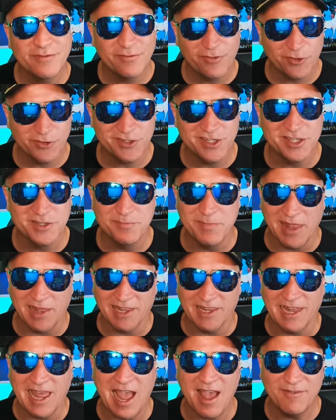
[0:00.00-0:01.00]
versus
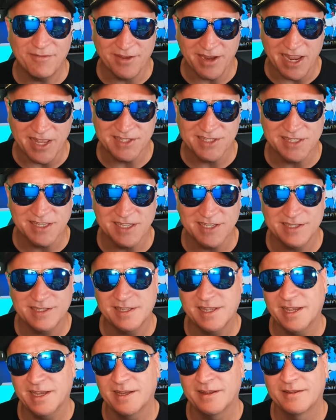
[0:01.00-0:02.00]
belly laugh against this
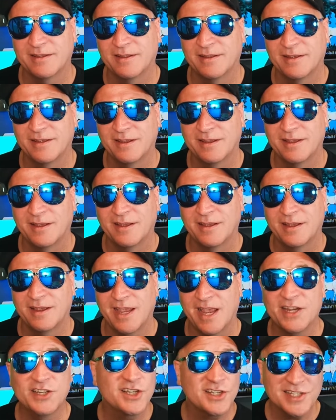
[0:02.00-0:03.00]
thing.
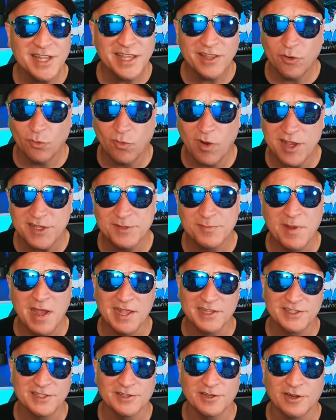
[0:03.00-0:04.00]
And just like the Rust
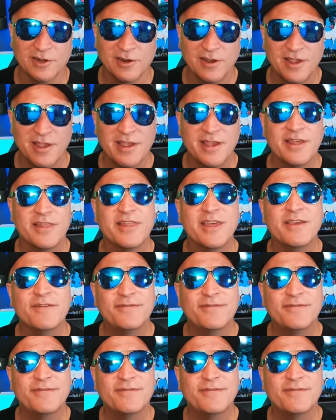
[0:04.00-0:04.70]
monster, they